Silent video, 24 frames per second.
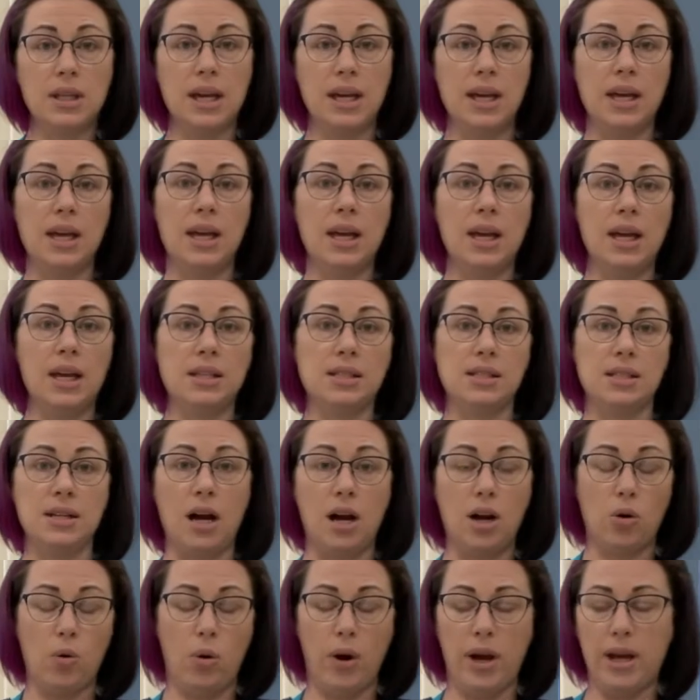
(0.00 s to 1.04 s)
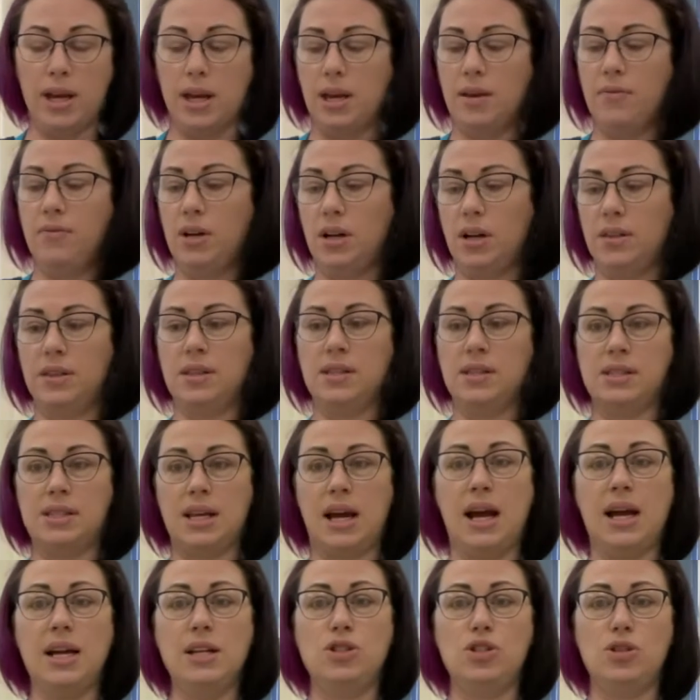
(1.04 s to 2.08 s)
like it's not quite even on the
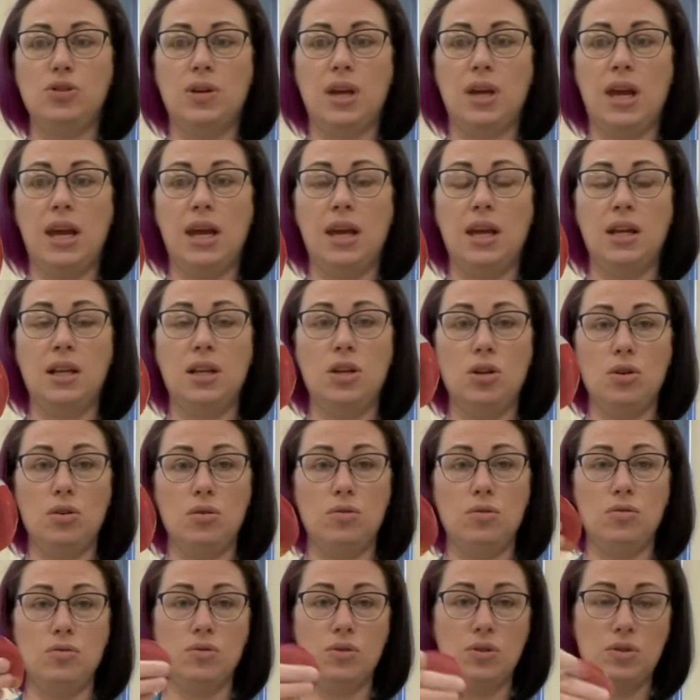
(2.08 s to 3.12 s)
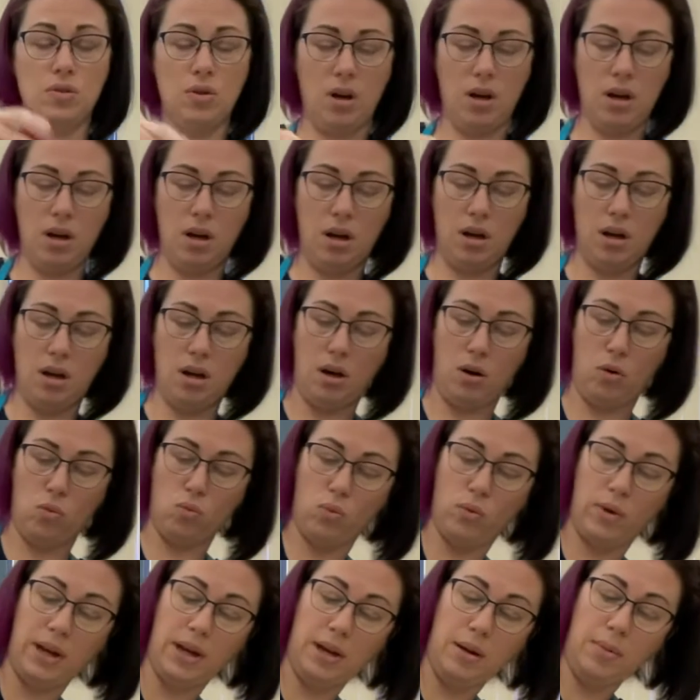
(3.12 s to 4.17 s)
sides, you can use a
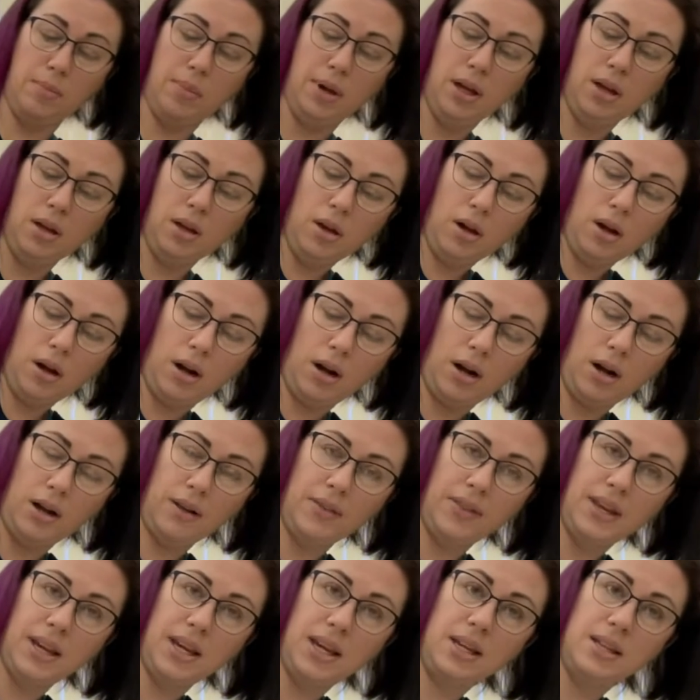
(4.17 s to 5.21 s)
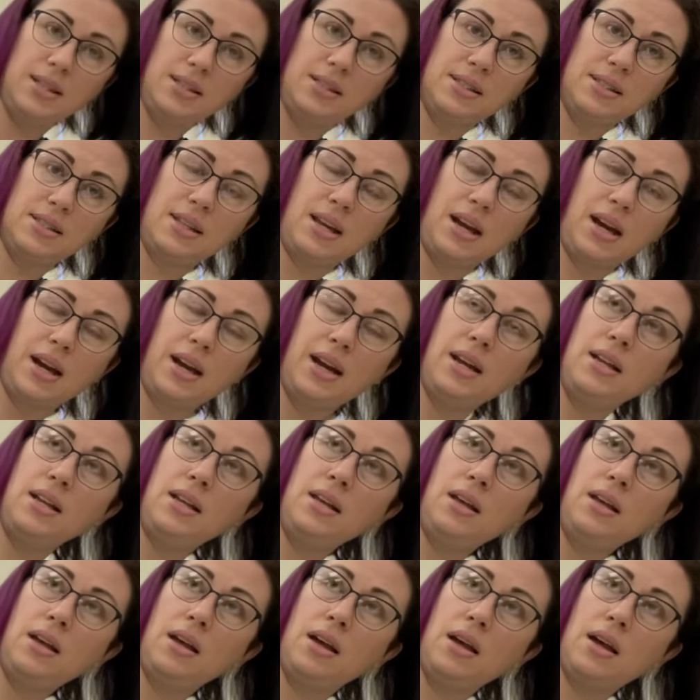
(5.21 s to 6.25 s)
rib on the
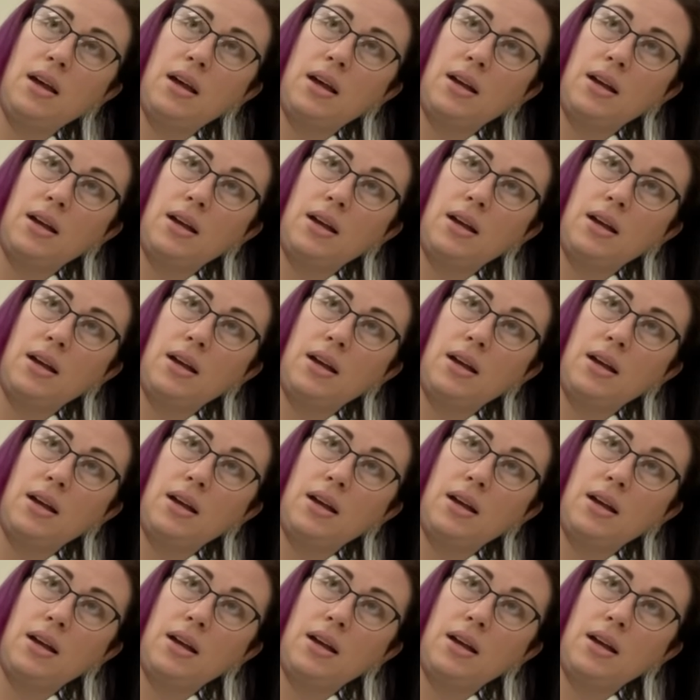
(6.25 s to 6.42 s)
inside,